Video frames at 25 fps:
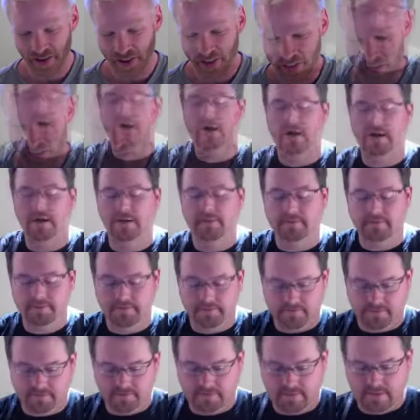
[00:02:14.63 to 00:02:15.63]
Um,
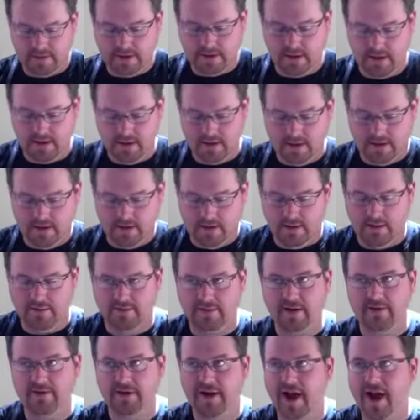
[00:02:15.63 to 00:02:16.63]

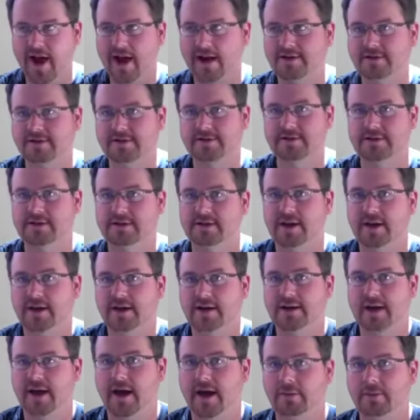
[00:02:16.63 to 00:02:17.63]
favorite actor is Johnny
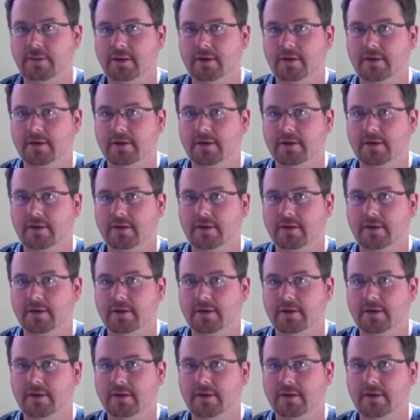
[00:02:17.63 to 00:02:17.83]
Depp.